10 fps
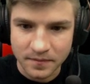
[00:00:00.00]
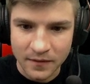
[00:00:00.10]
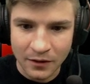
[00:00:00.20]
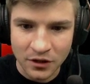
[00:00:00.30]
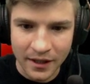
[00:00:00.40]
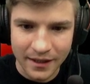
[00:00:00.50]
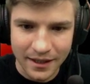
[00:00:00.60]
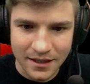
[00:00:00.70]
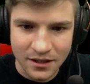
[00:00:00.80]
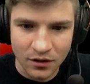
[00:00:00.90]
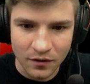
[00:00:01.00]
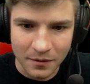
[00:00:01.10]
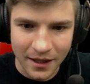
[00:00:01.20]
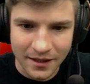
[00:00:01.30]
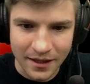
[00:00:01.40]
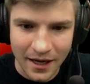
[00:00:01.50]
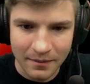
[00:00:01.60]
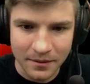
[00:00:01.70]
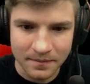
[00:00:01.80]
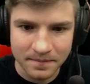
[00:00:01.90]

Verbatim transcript: I was trying to get that silver, but that didn't happen.